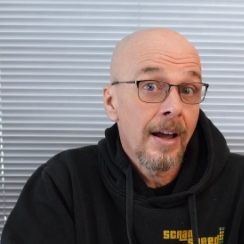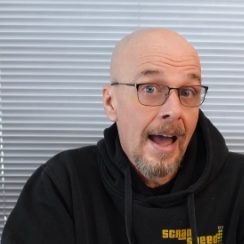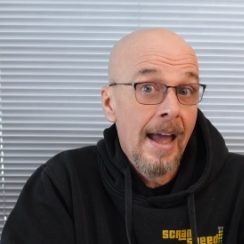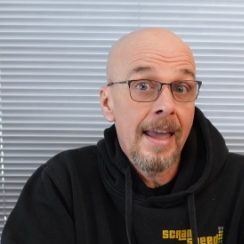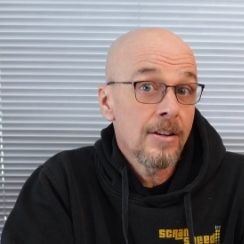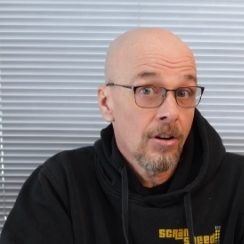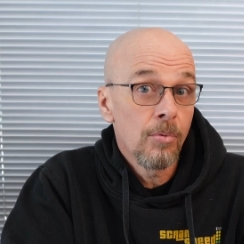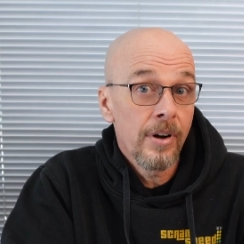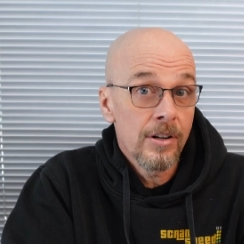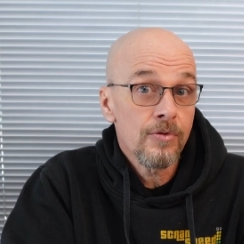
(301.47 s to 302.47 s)
to hate
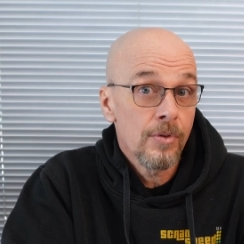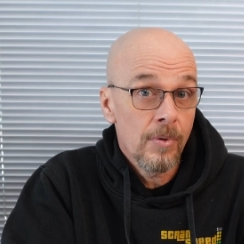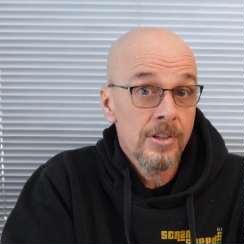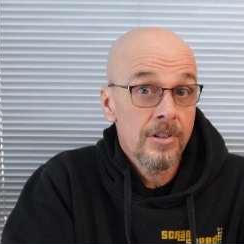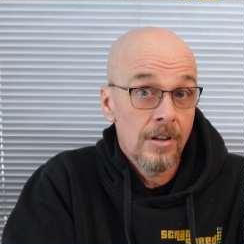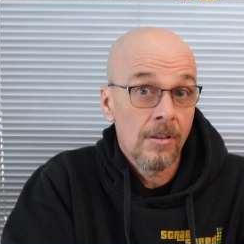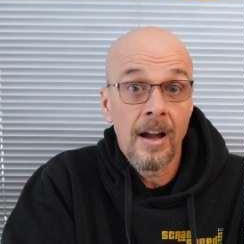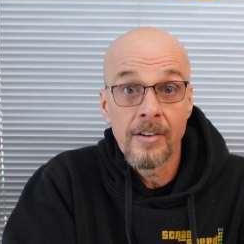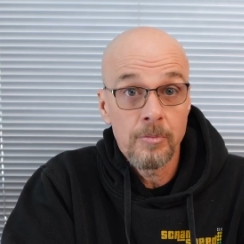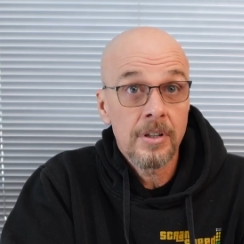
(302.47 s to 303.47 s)
carburetors for the rest of their
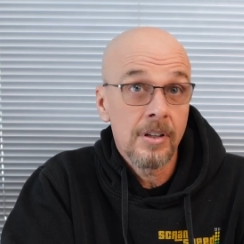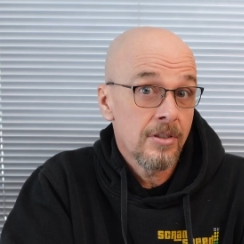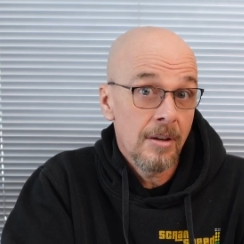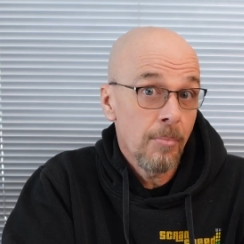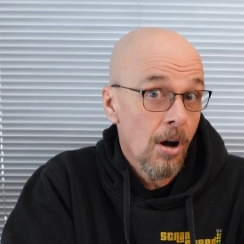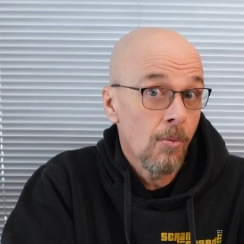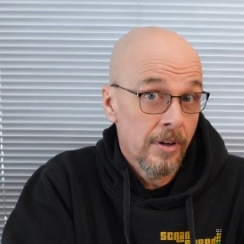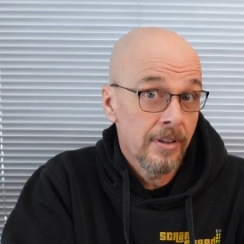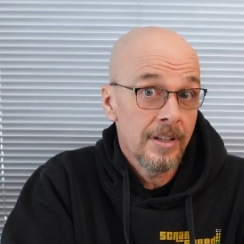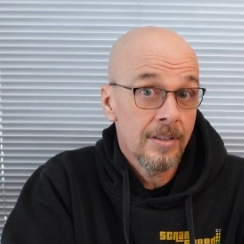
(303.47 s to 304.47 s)
lives because they bought
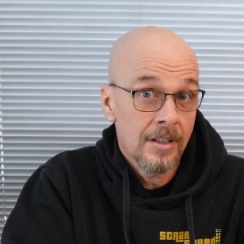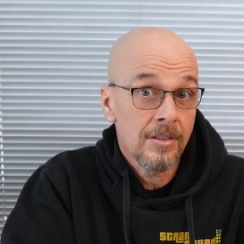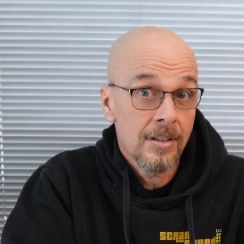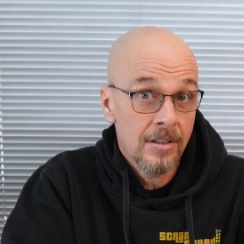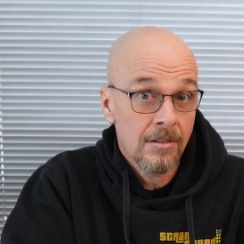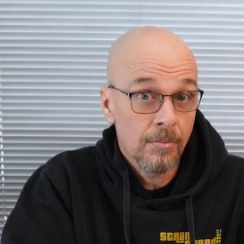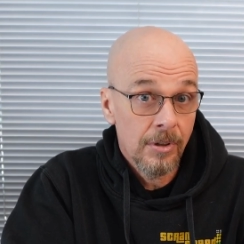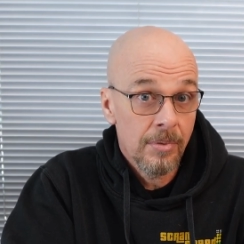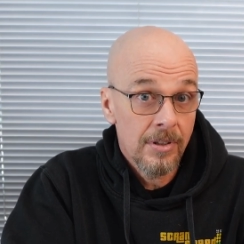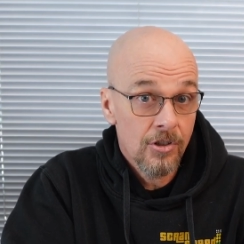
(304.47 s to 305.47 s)
one of these things and it's a
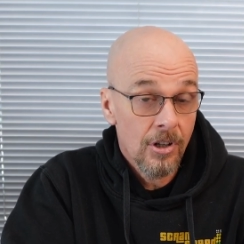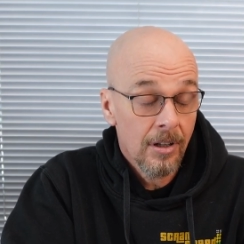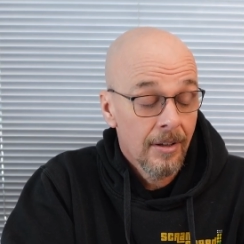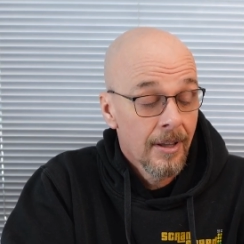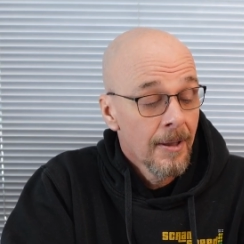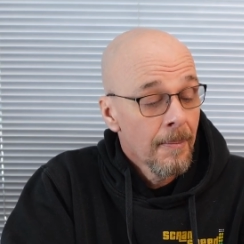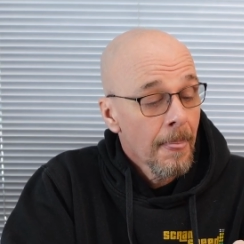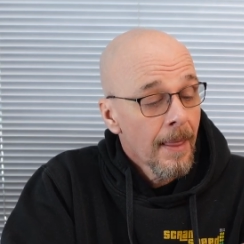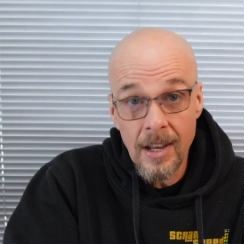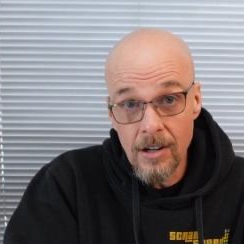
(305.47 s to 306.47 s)
complete piece of junk.
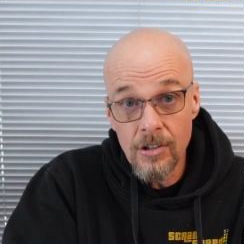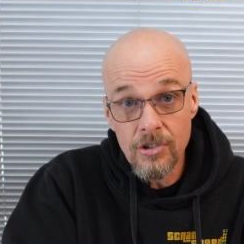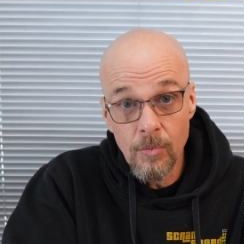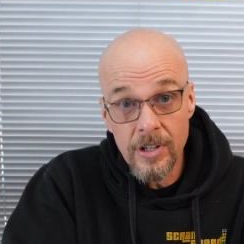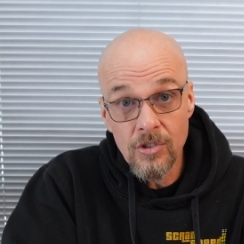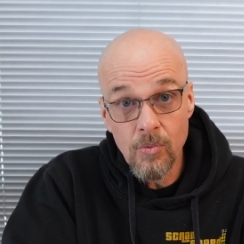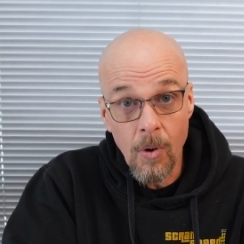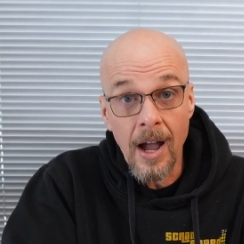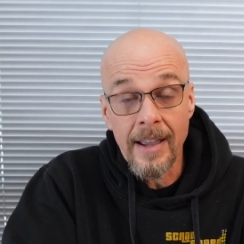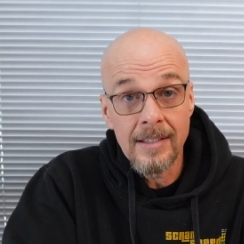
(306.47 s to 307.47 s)
And here are some reasons
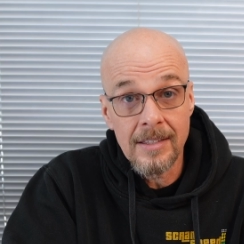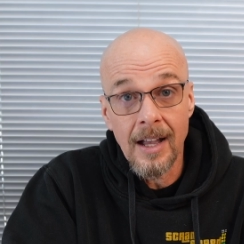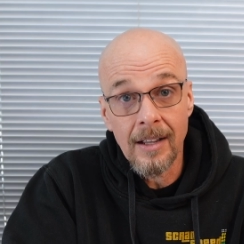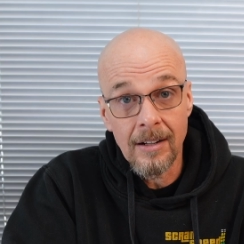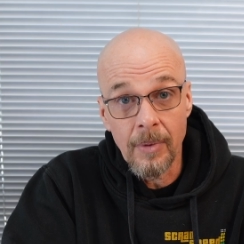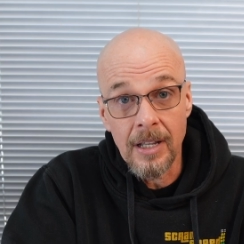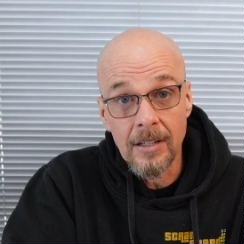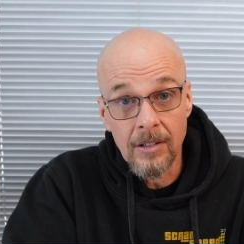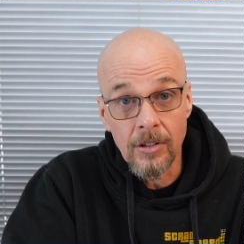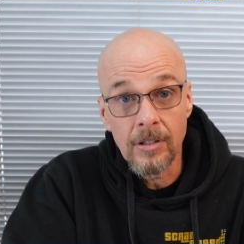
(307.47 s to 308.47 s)
why it's not going to make
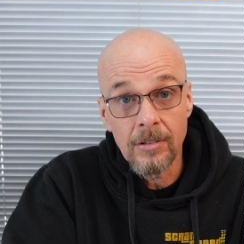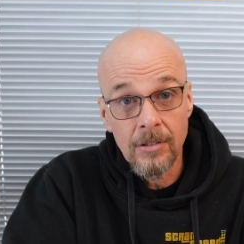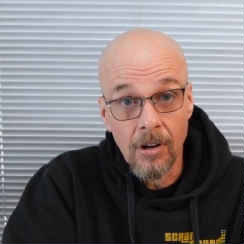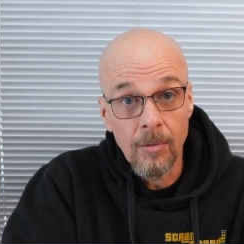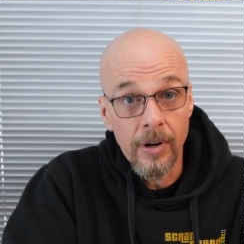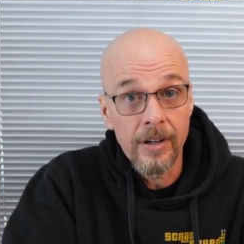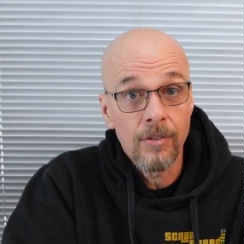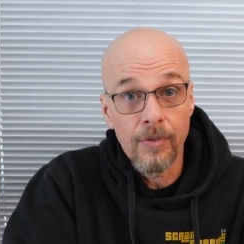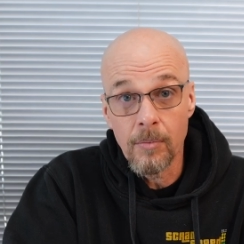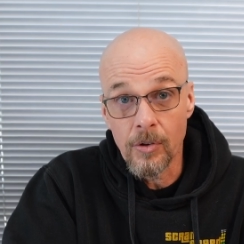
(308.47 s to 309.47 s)
a good carburetor
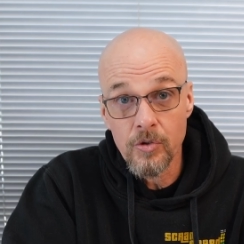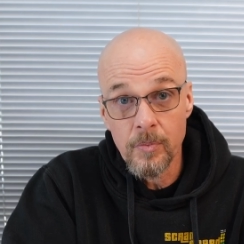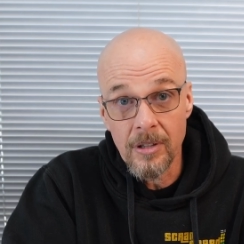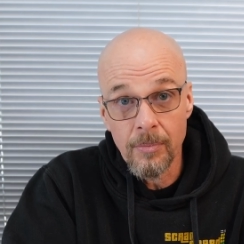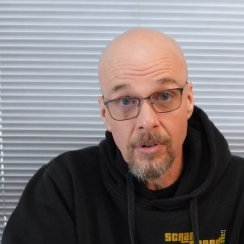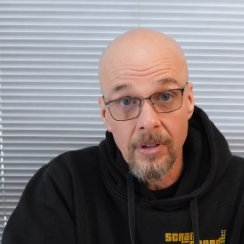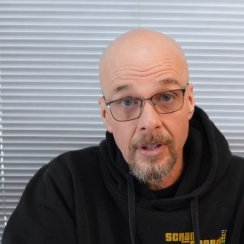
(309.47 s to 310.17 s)
for most people.